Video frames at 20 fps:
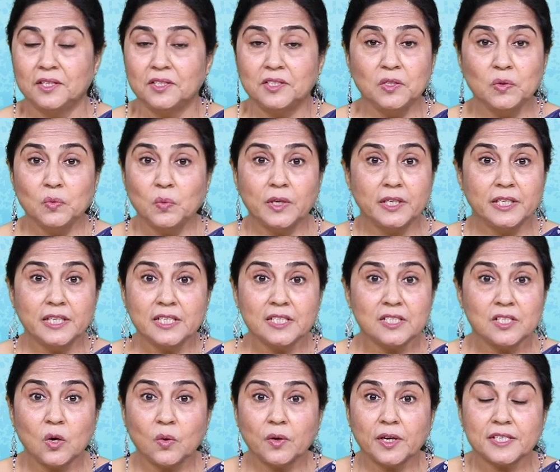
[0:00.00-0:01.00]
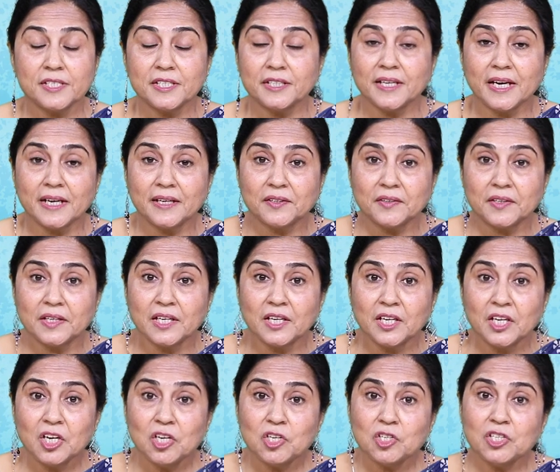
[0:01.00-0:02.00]
See Valli is now getting angry.
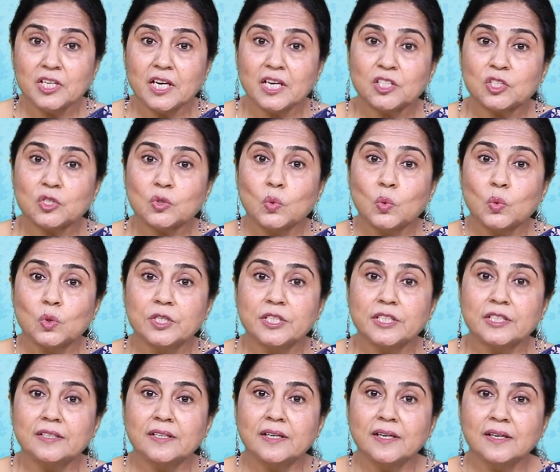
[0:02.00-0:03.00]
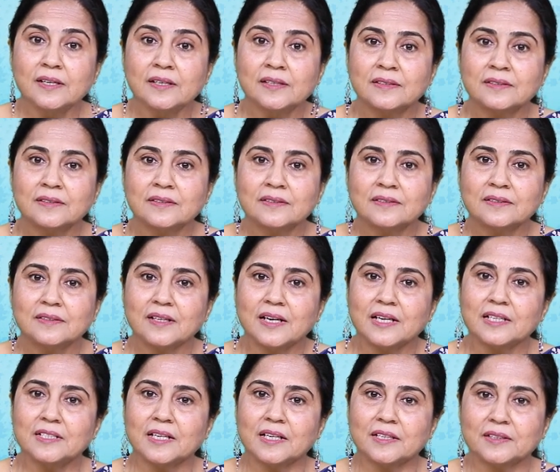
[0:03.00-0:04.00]
She has scolded the
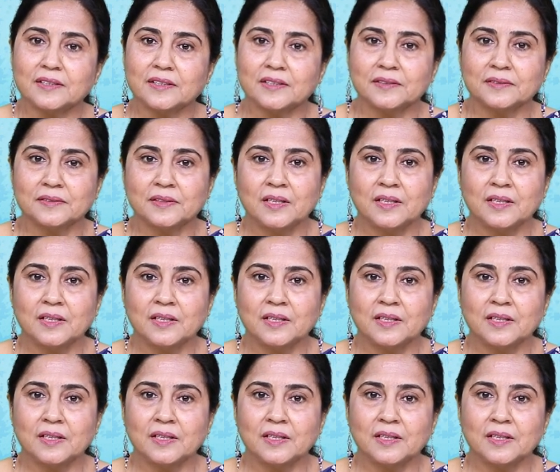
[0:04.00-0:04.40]
conductor.